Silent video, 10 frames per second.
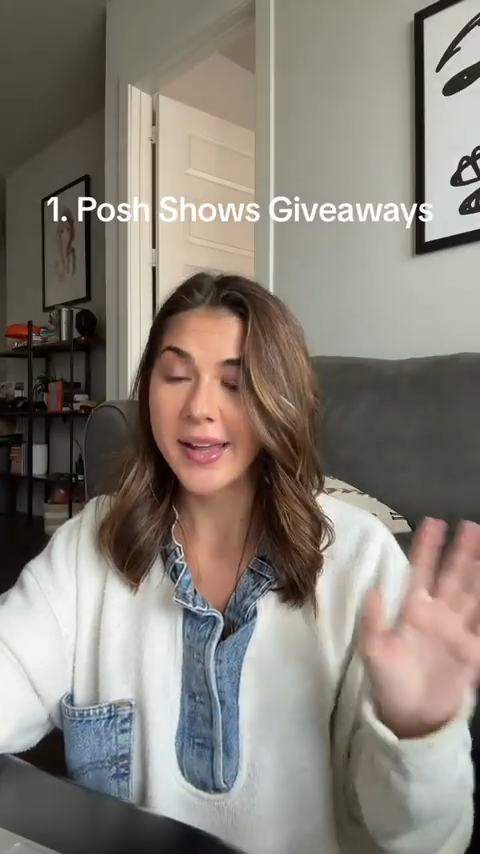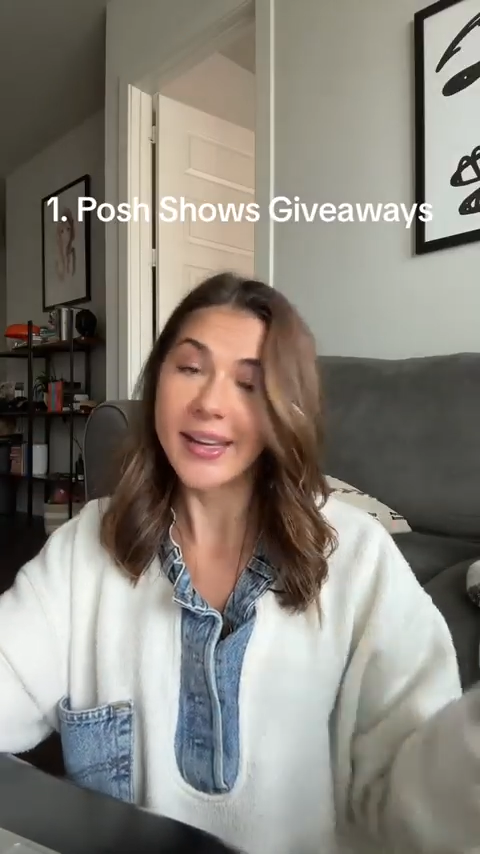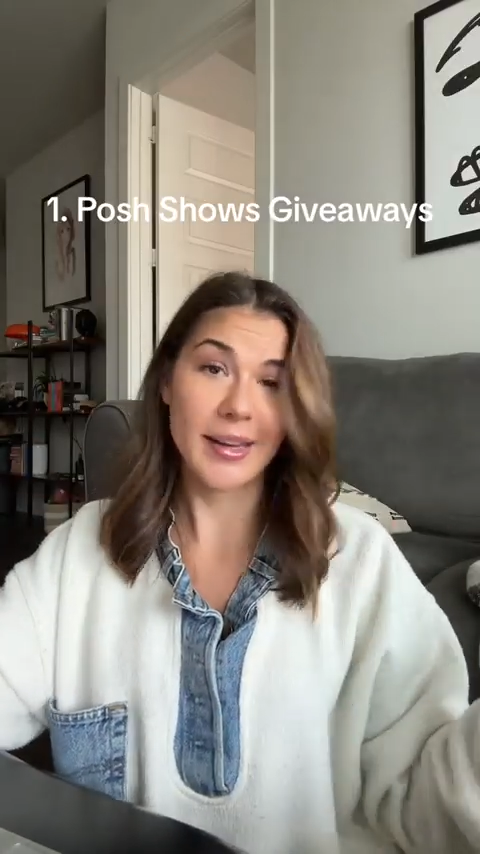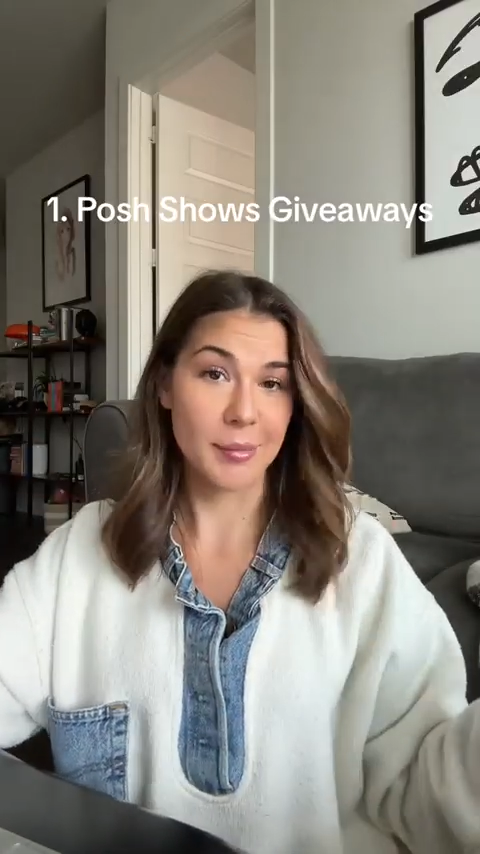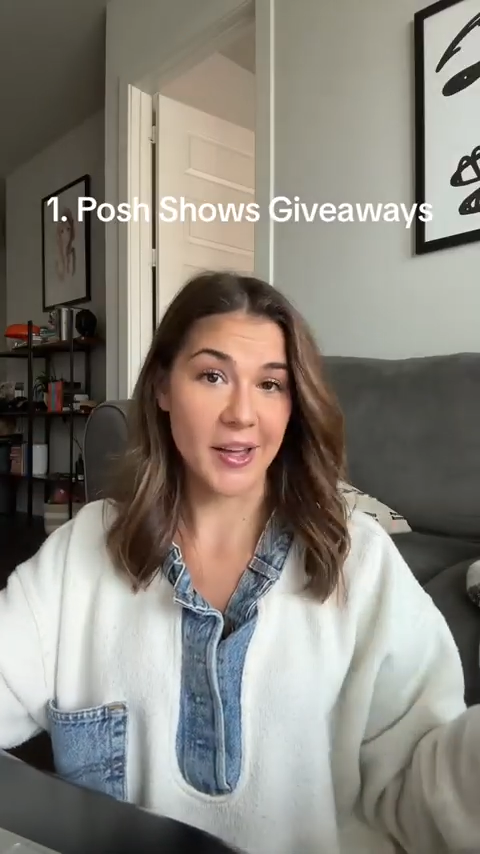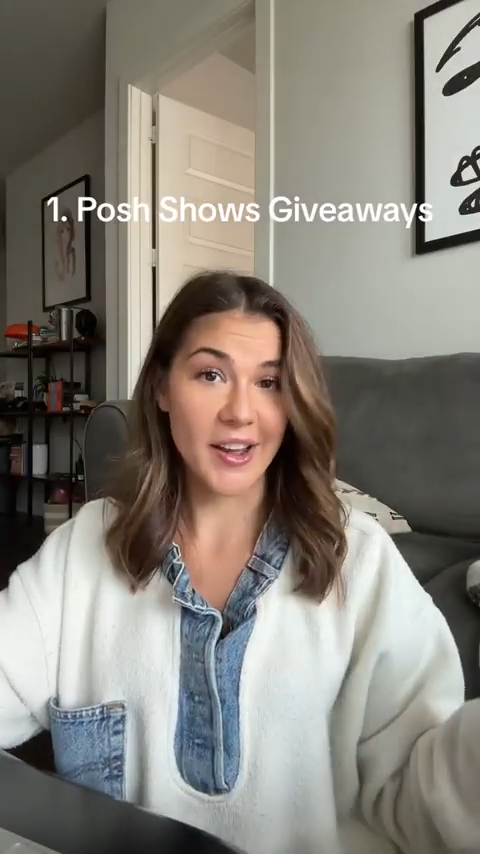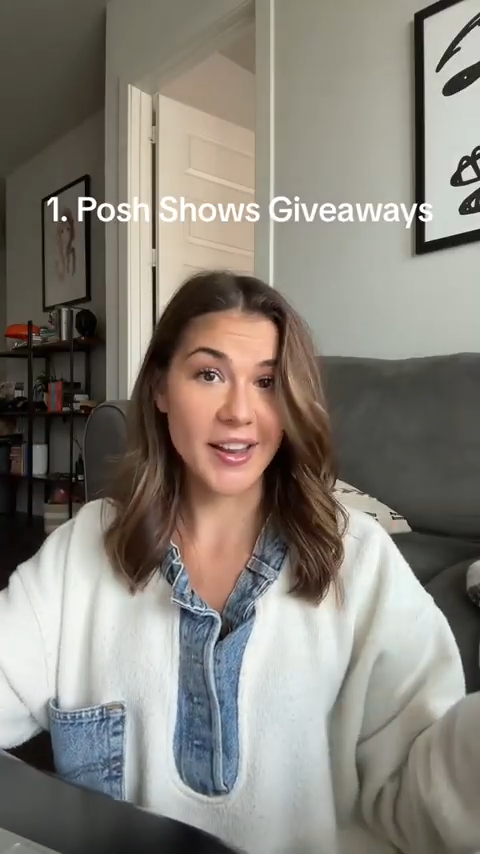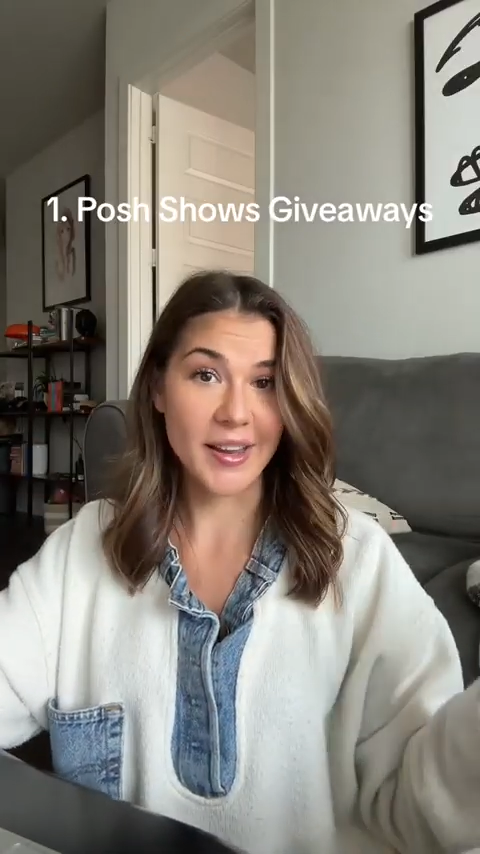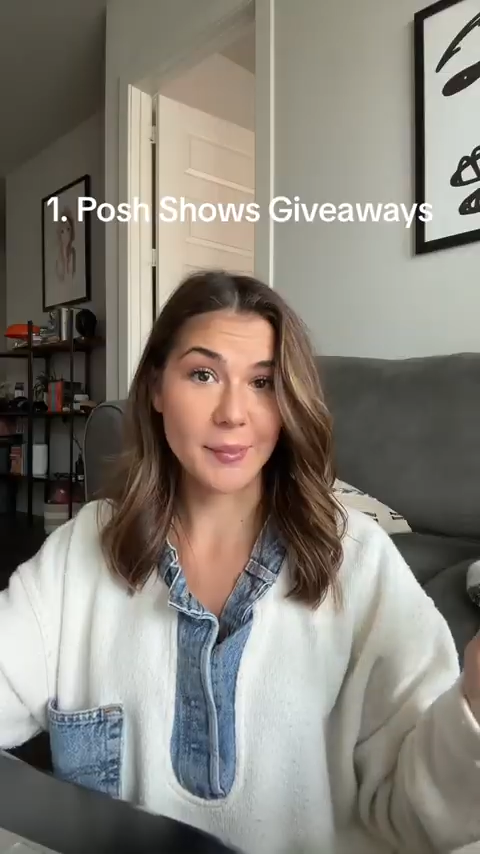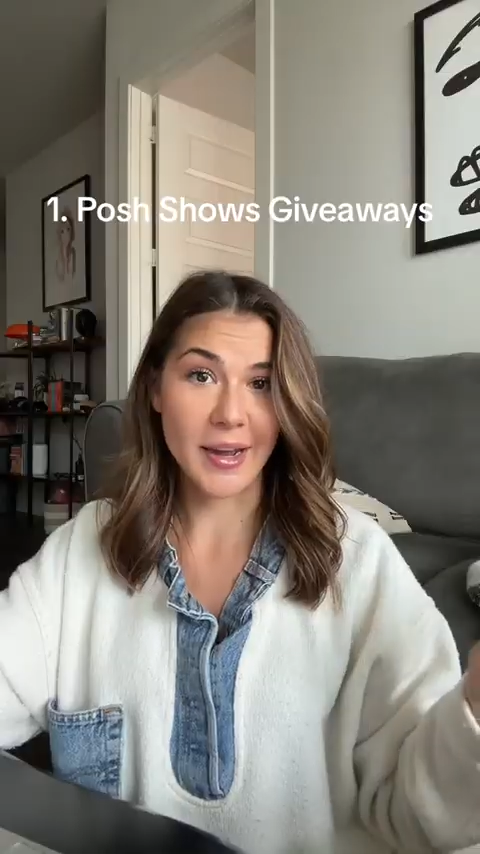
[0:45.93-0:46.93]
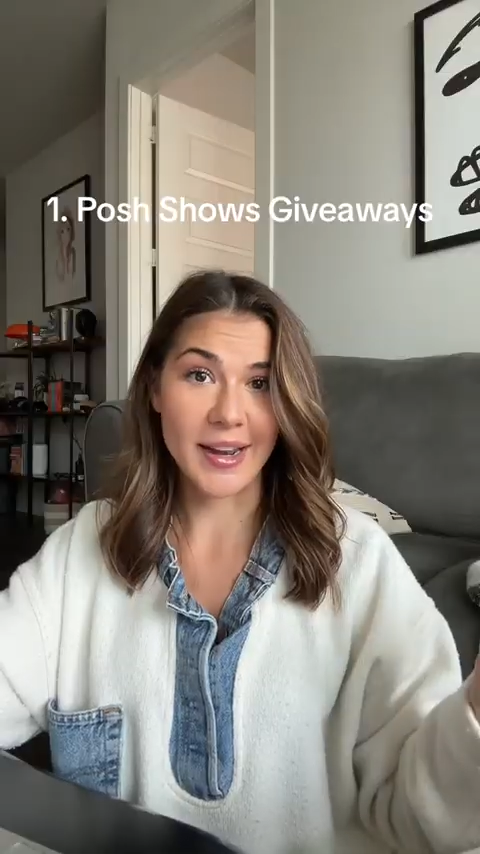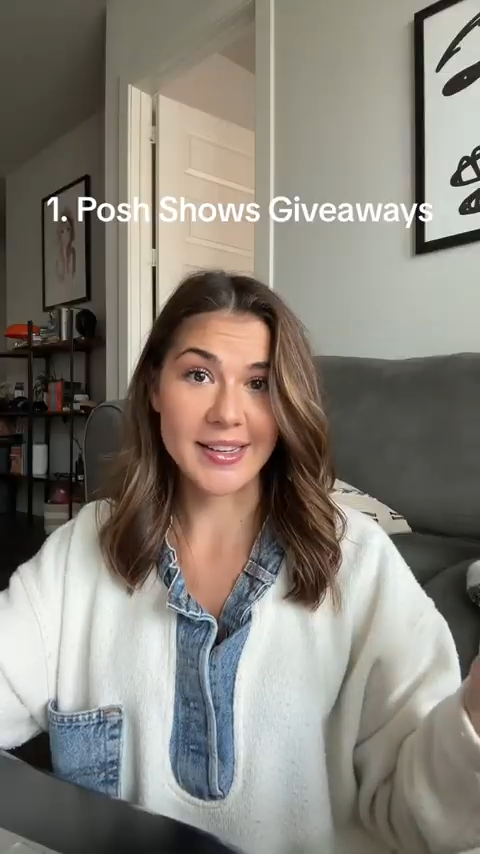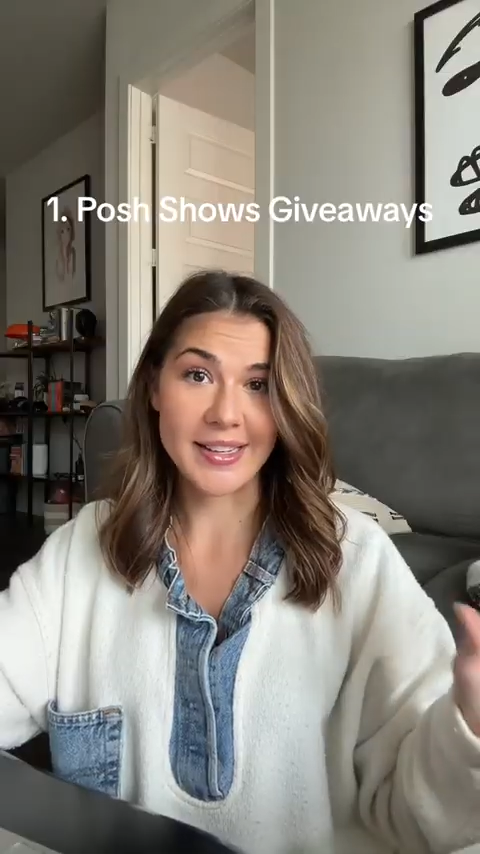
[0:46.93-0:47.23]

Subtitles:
keep that in mind